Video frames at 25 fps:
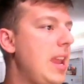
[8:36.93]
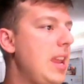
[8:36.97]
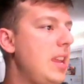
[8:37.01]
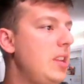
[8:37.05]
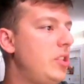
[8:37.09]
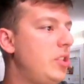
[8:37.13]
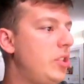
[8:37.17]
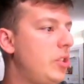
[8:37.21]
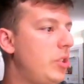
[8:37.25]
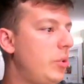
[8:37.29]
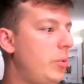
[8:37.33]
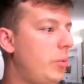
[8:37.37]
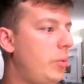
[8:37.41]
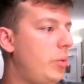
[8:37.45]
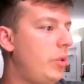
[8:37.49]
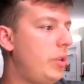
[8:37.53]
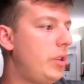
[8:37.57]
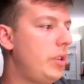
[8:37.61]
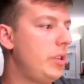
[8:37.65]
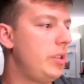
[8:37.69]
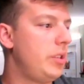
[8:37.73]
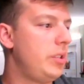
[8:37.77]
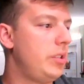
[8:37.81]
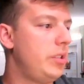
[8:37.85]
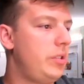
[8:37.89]

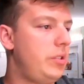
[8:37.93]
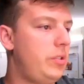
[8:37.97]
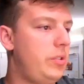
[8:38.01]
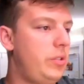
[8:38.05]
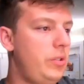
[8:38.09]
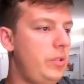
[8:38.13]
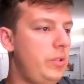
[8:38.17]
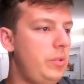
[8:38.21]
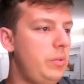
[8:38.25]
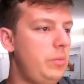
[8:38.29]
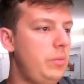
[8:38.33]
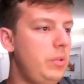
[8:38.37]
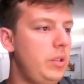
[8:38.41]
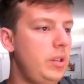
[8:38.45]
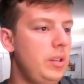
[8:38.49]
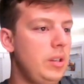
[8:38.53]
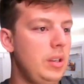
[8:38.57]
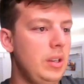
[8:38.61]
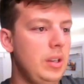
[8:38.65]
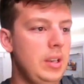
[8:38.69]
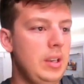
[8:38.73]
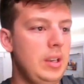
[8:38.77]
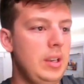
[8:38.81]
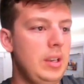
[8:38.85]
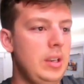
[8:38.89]
H1 Zoom.
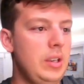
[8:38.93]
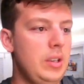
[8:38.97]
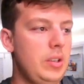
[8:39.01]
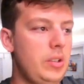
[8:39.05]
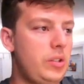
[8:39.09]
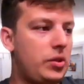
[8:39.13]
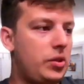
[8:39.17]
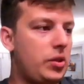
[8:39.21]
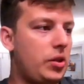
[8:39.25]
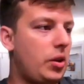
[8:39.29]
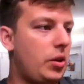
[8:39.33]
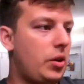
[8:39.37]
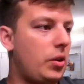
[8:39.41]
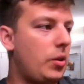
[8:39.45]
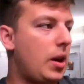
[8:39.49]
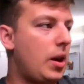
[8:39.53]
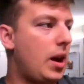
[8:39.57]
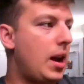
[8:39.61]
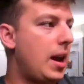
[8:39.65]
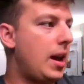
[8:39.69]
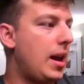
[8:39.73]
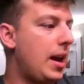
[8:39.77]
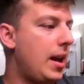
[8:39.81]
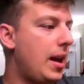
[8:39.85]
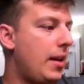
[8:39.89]
So
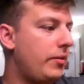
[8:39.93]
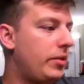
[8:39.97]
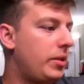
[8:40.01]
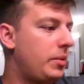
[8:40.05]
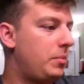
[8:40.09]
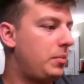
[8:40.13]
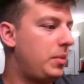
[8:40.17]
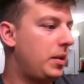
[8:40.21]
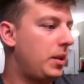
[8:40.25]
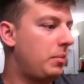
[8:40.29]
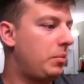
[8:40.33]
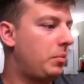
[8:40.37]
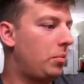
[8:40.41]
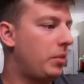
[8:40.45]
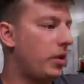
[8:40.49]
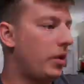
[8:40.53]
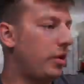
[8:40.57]
I have the big